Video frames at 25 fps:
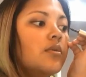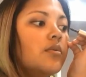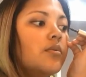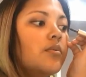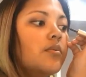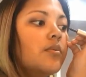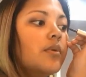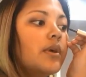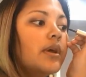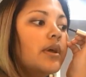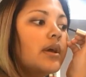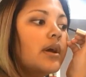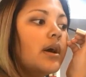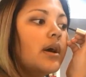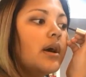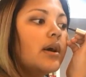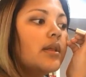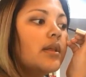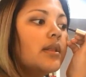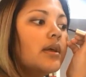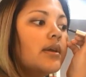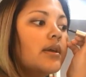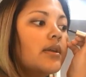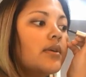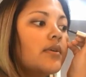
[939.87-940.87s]
wing
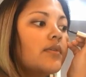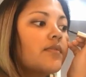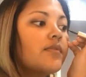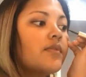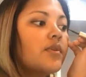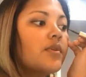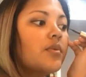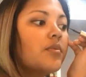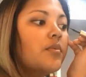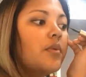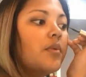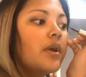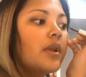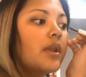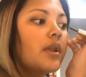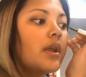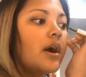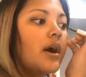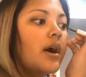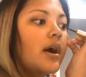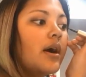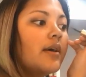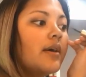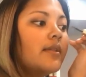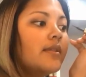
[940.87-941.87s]
eyeliner for one
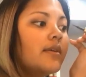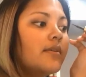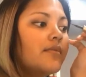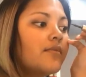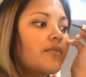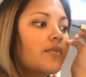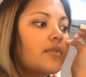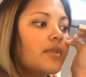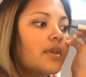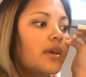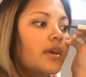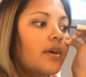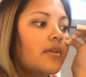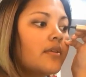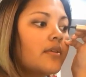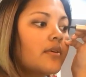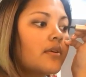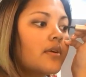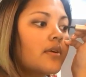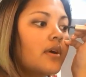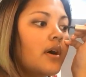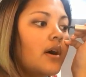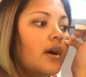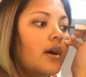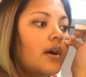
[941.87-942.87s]
eye and then for the
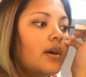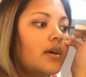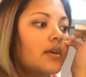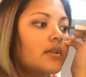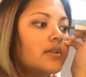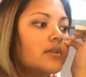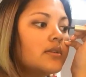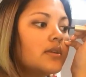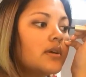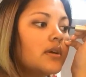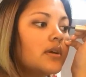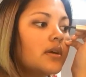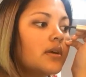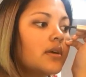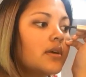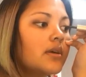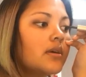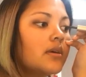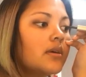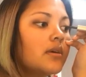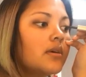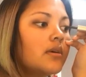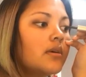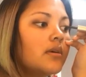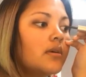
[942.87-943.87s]
other eye it's like
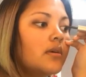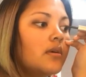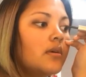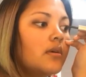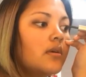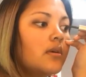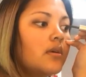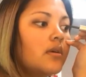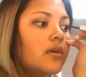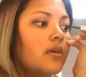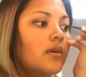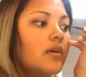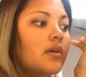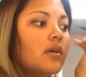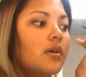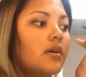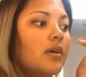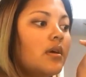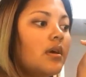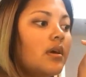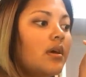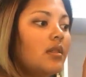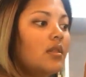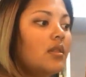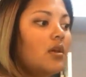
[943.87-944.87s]

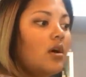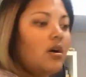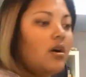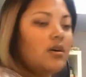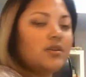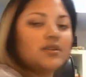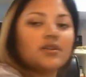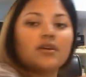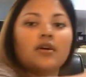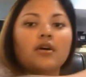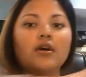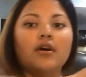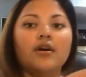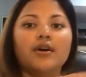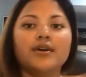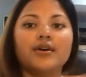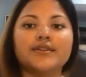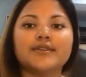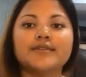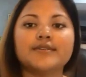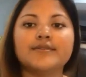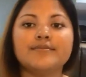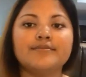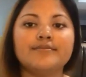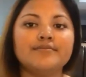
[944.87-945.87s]
a lost
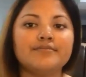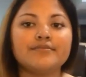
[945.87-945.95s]
cause?